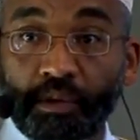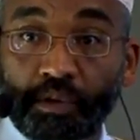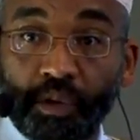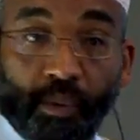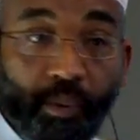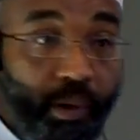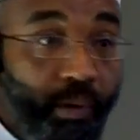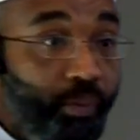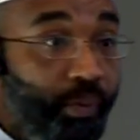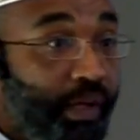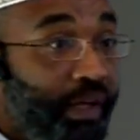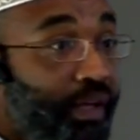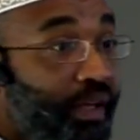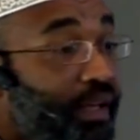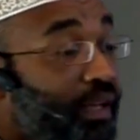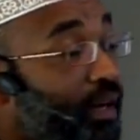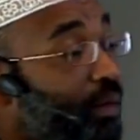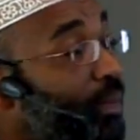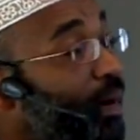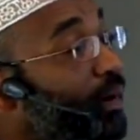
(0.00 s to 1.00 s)
So when we
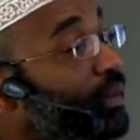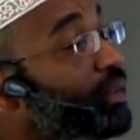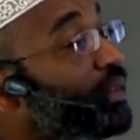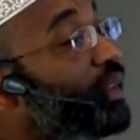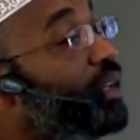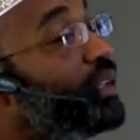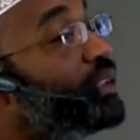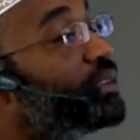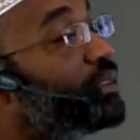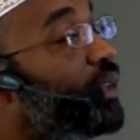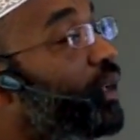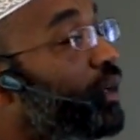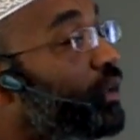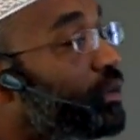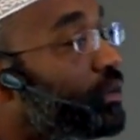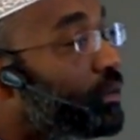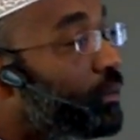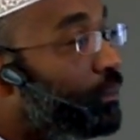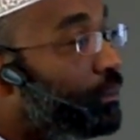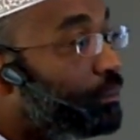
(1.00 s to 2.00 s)
hear about these
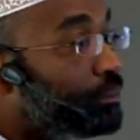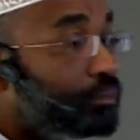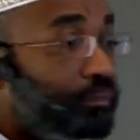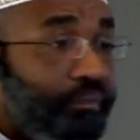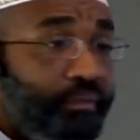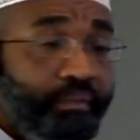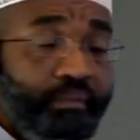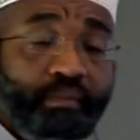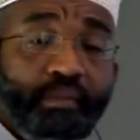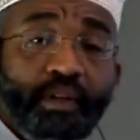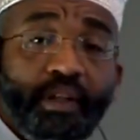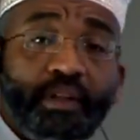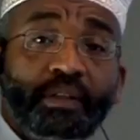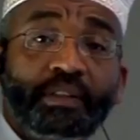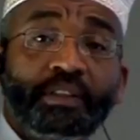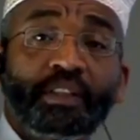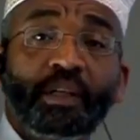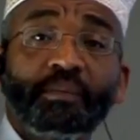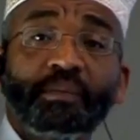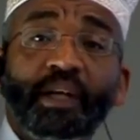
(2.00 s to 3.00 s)
things,
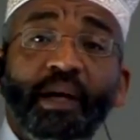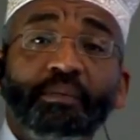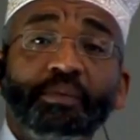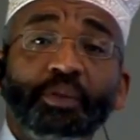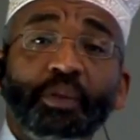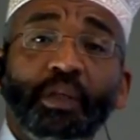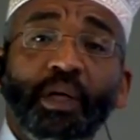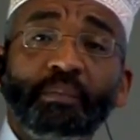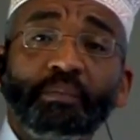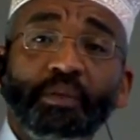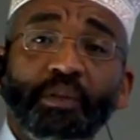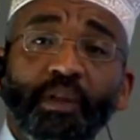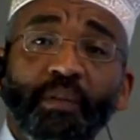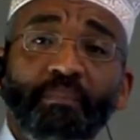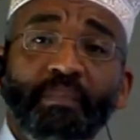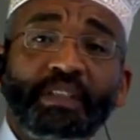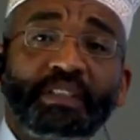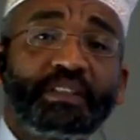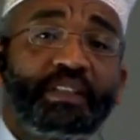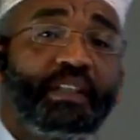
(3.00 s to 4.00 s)
sometimes you come to the
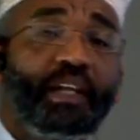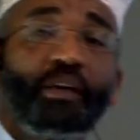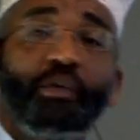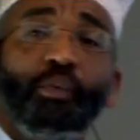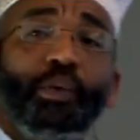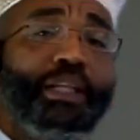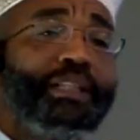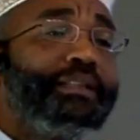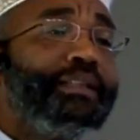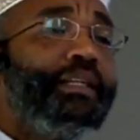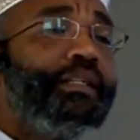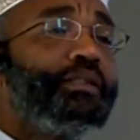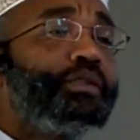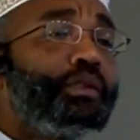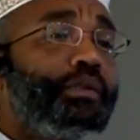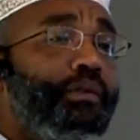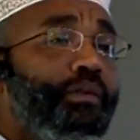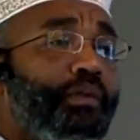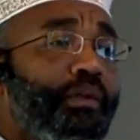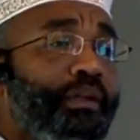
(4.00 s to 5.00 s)
masjid and we see
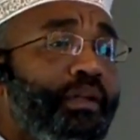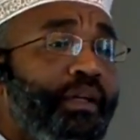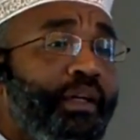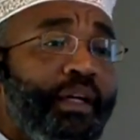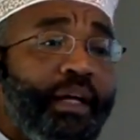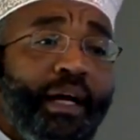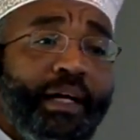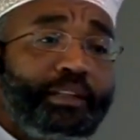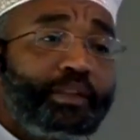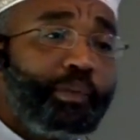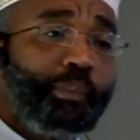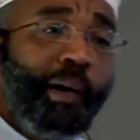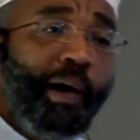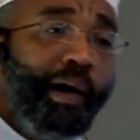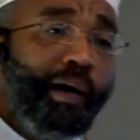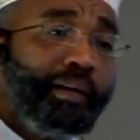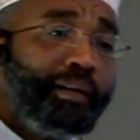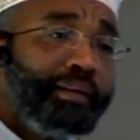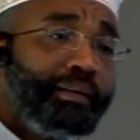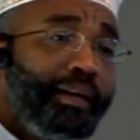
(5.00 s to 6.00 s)
children. And
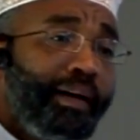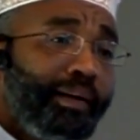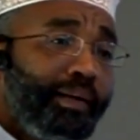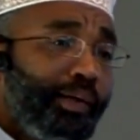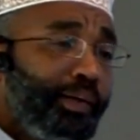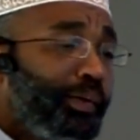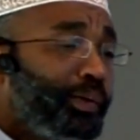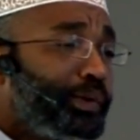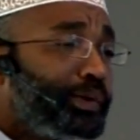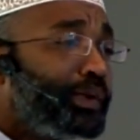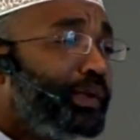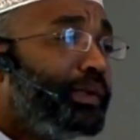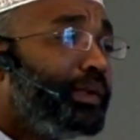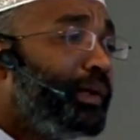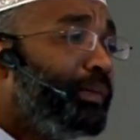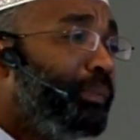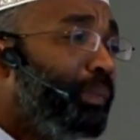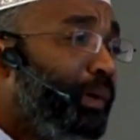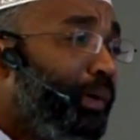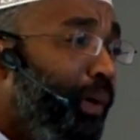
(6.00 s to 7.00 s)
subhanAllah, you know,
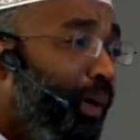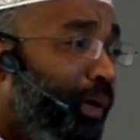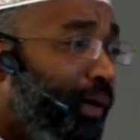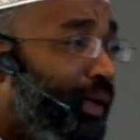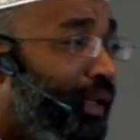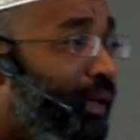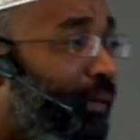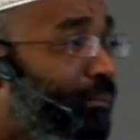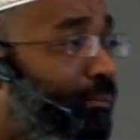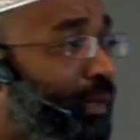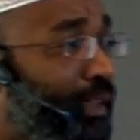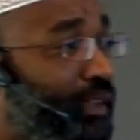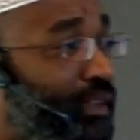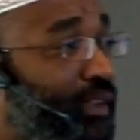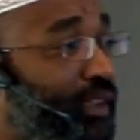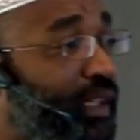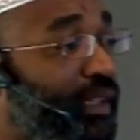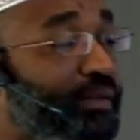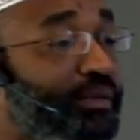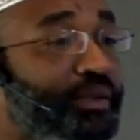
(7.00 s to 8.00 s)
children belong in the
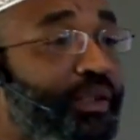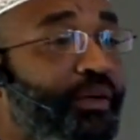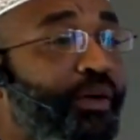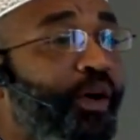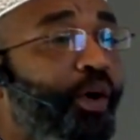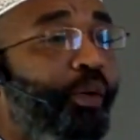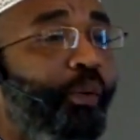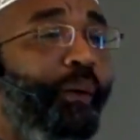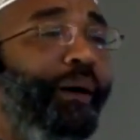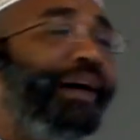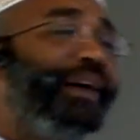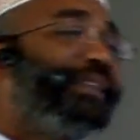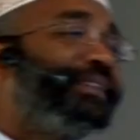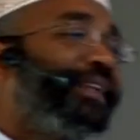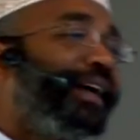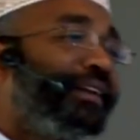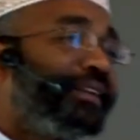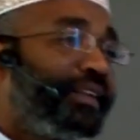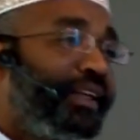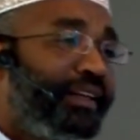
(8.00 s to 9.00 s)
masjid. And say, why is
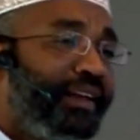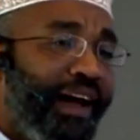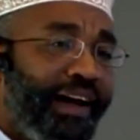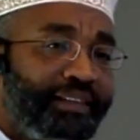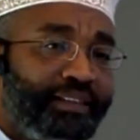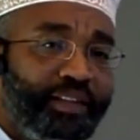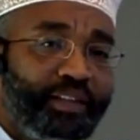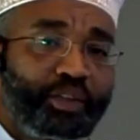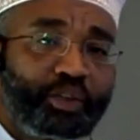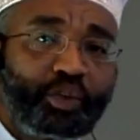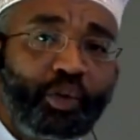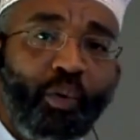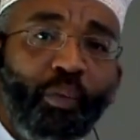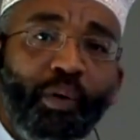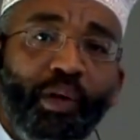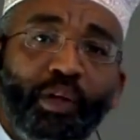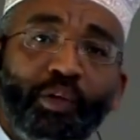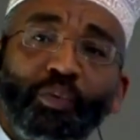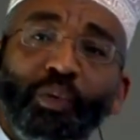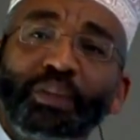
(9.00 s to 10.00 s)
that kid acting so
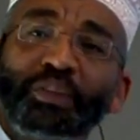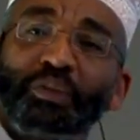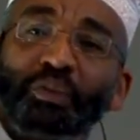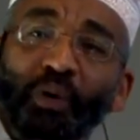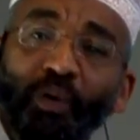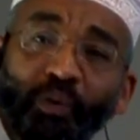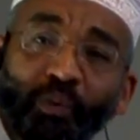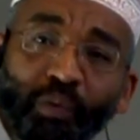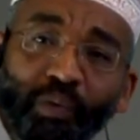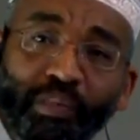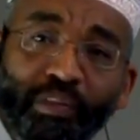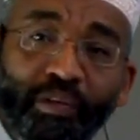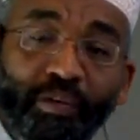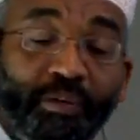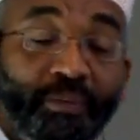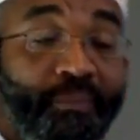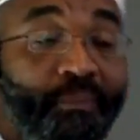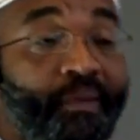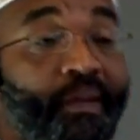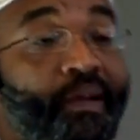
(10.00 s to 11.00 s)
weird? What's wrong with
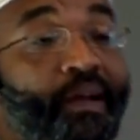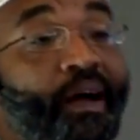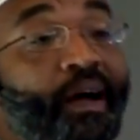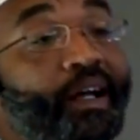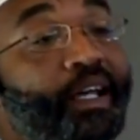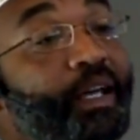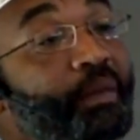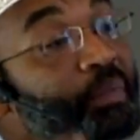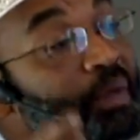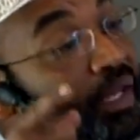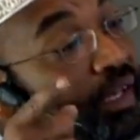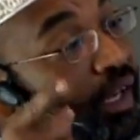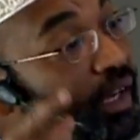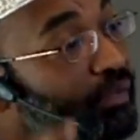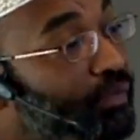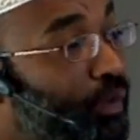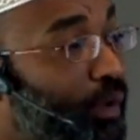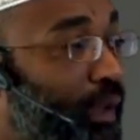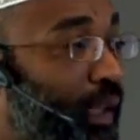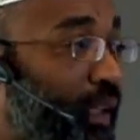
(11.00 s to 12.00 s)
your. be
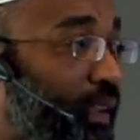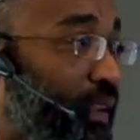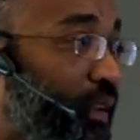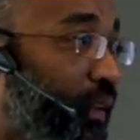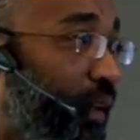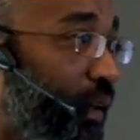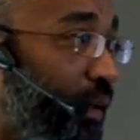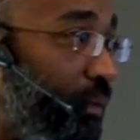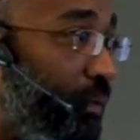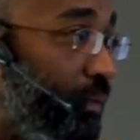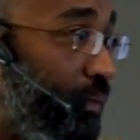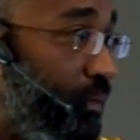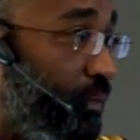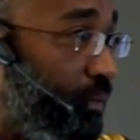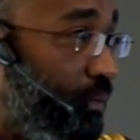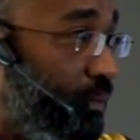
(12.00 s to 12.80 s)
careful next time.